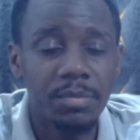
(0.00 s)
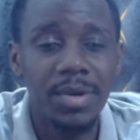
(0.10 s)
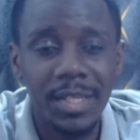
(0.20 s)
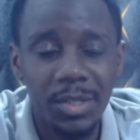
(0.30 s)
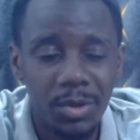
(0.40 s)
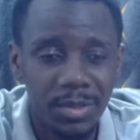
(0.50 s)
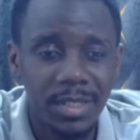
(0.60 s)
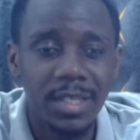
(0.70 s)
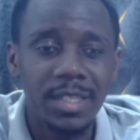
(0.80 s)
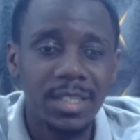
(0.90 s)
Brighton,
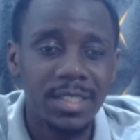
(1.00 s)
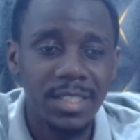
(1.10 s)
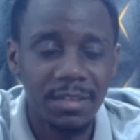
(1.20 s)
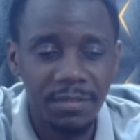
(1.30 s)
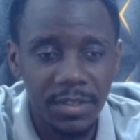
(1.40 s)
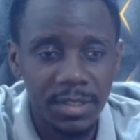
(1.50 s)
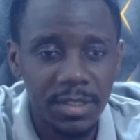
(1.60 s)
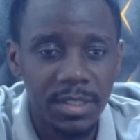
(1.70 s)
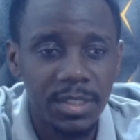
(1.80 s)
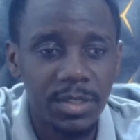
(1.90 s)

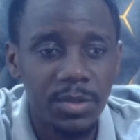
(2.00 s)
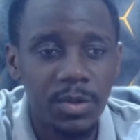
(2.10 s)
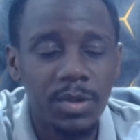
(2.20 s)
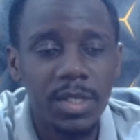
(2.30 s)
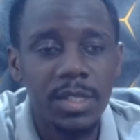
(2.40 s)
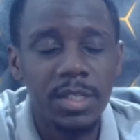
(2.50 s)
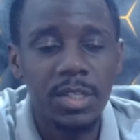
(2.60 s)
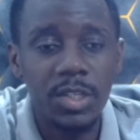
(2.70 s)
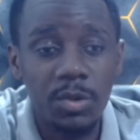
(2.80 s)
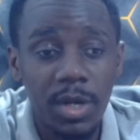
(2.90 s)
Sheffield, you know,
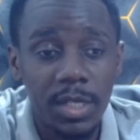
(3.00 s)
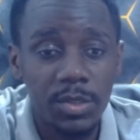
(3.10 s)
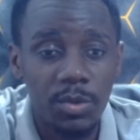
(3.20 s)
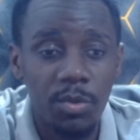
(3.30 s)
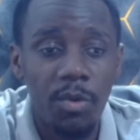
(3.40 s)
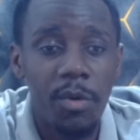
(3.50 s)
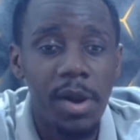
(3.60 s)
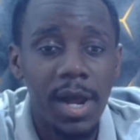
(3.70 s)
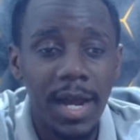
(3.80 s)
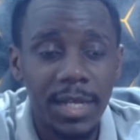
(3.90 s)
Newcastle,
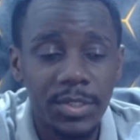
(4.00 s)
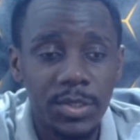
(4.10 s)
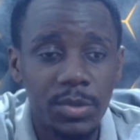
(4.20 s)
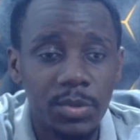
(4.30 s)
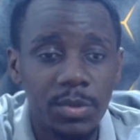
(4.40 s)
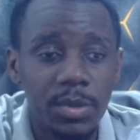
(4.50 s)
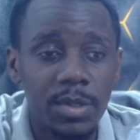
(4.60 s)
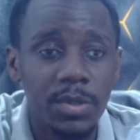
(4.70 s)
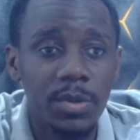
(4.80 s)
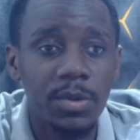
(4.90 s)
Arsenal,
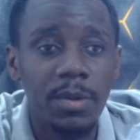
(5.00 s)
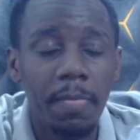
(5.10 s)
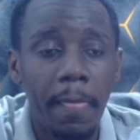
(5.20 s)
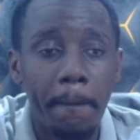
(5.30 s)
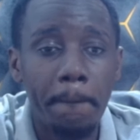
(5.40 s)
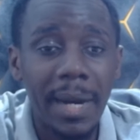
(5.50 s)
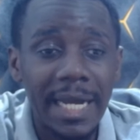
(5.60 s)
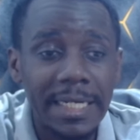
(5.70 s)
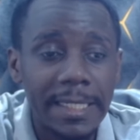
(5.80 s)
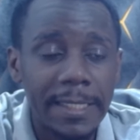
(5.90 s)
you know,
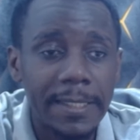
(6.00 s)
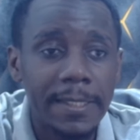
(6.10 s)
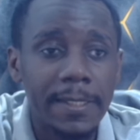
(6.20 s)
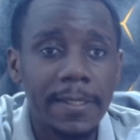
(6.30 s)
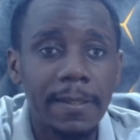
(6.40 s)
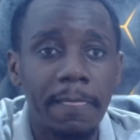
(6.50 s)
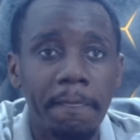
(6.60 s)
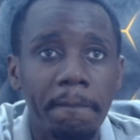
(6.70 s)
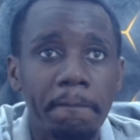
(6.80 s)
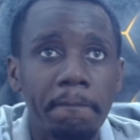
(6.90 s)
Burnley,
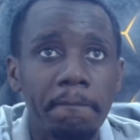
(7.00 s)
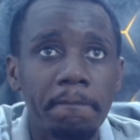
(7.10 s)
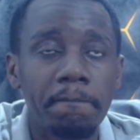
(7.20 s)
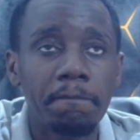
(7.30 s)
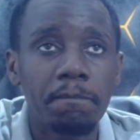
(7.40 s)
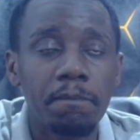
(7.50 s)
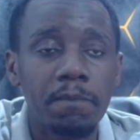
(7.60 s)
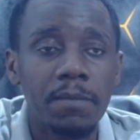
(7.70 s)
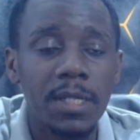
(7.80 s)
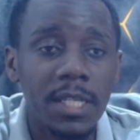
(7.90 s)
mm,
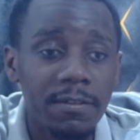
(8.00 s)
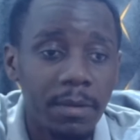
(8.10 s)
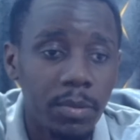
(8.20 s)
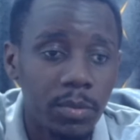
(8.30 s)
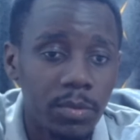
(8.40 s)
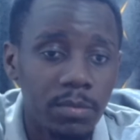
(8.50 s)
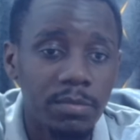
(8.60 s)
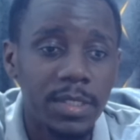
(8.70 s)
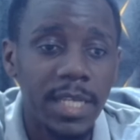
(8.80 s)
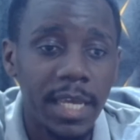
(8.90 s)
Liverpool,
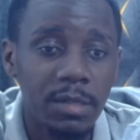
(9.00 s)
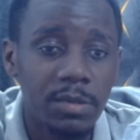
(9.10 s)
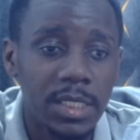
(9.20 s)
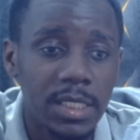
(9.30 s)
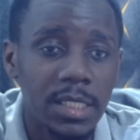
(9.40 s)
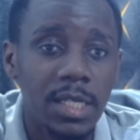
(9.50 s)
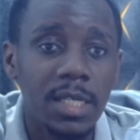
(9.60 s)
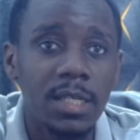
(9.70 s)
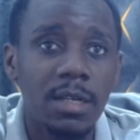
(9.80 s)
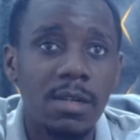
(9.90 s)
Chelsea,
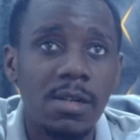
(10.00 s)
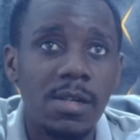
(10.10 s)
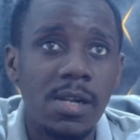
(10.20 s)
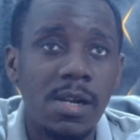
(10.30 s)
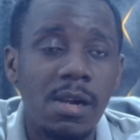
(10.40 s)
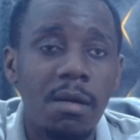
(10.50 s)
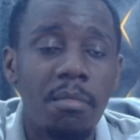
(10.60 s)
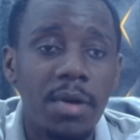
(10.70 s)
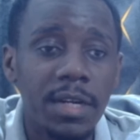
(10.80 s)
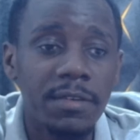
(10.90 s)
uh,
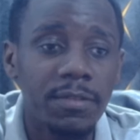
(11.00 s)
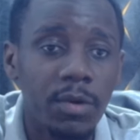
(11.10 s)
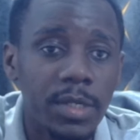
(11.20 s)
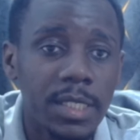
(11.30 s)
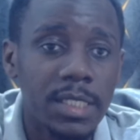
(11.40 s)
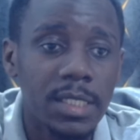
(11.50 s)
Brentford,